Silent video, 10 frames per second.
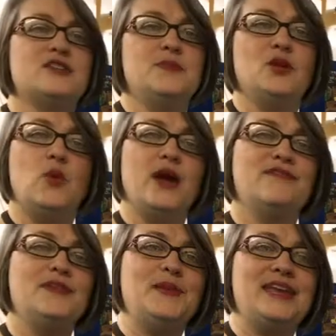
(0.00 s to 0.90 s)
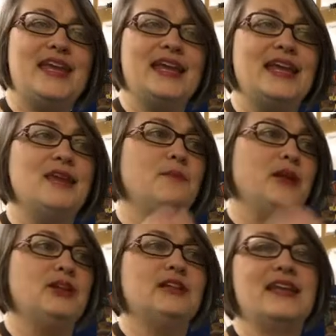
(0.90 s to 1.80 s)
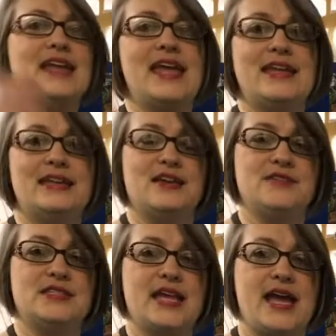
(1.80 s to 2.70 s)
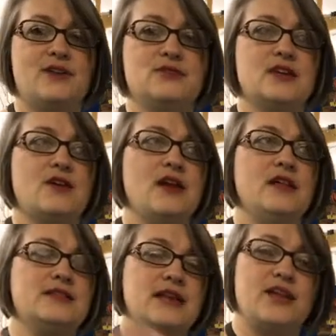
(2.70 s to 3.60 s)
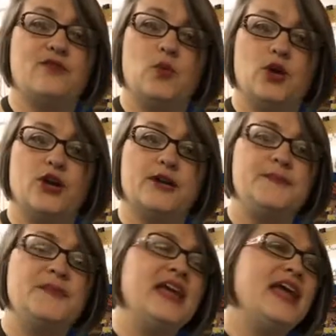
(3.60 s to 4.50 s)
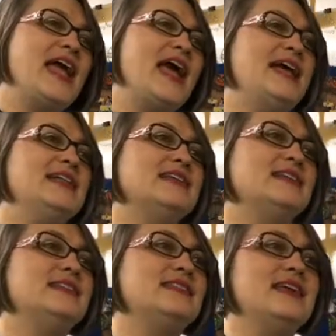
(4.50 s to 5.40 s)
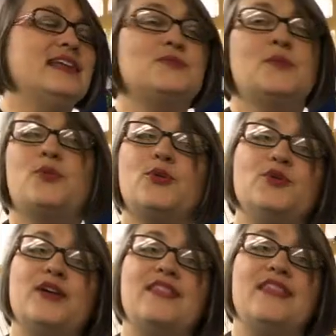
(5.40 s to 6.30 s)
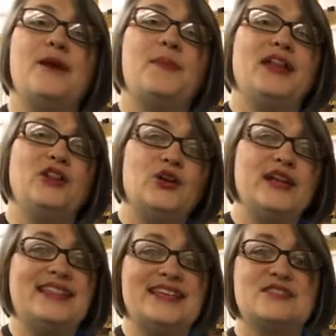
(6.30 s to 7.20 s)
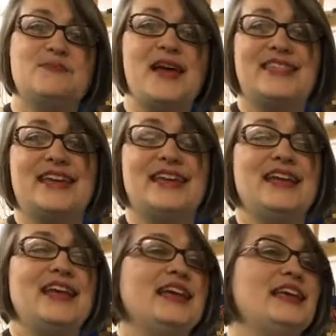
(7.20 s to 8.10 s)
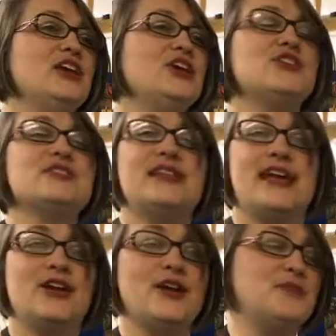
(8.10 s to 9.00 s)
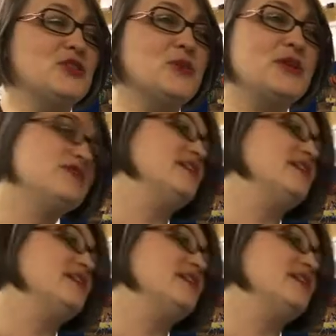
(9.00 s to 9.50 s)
taught to be aware of the beginning, middle, and end of sounds inside of a word. And it has been proven that by learning this method, years later, up to 3